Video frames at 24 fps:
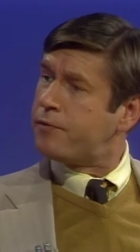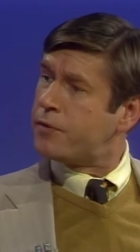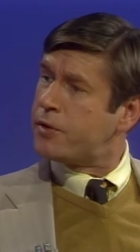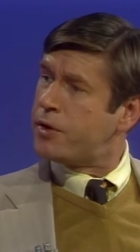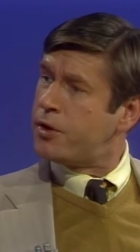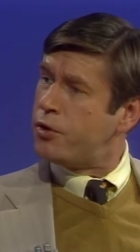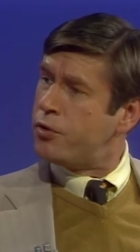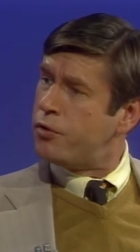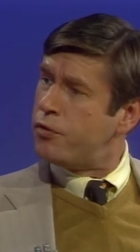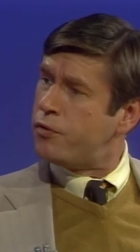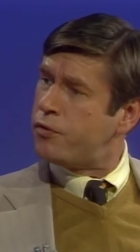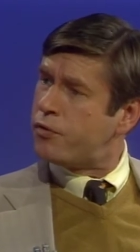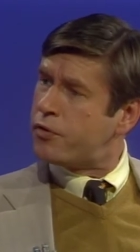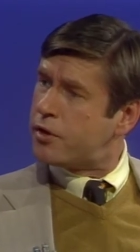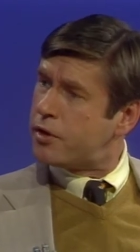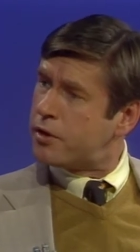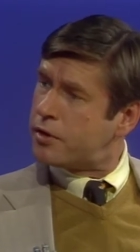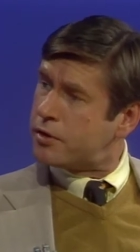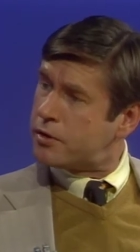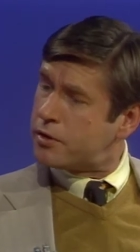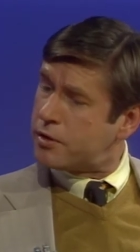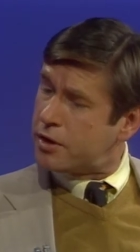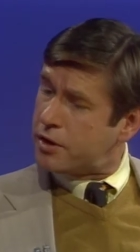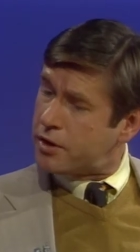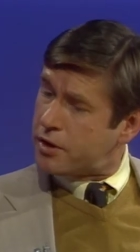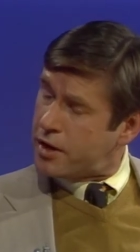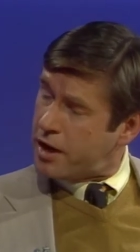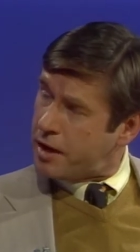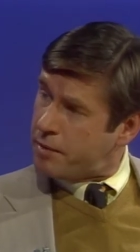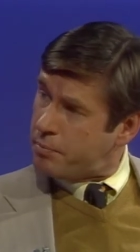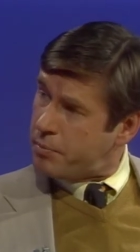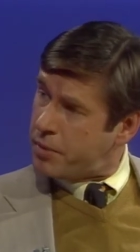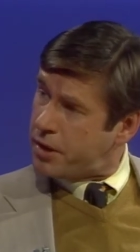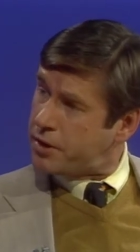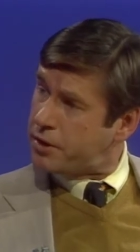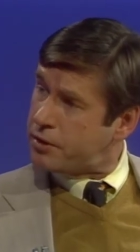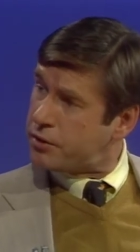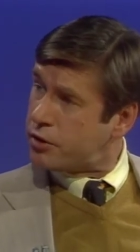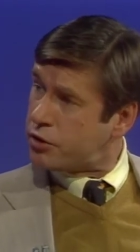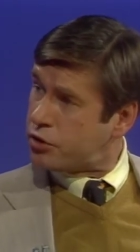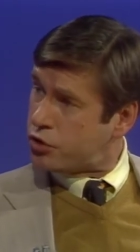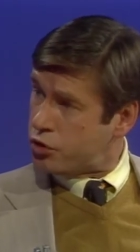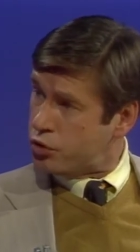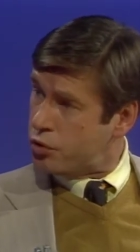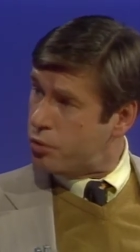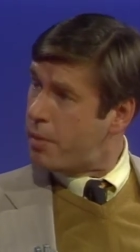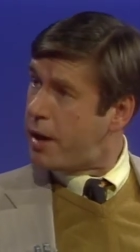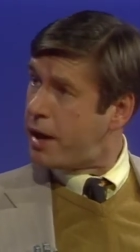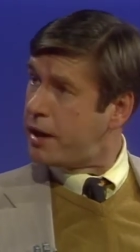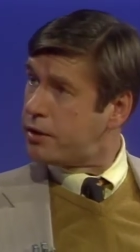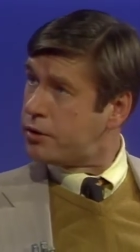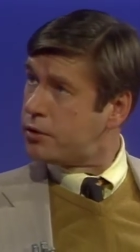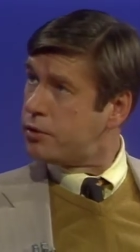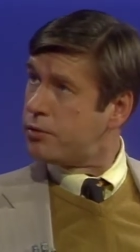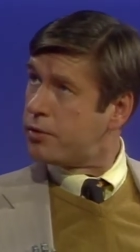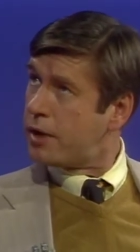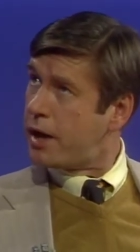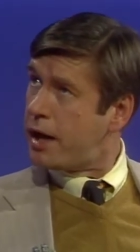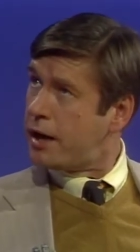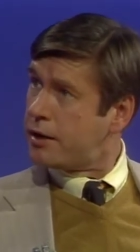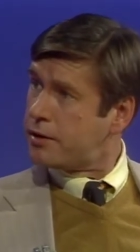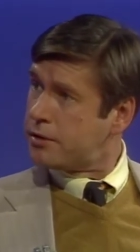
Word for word: you've if you, admitted if you, that if, you might do that?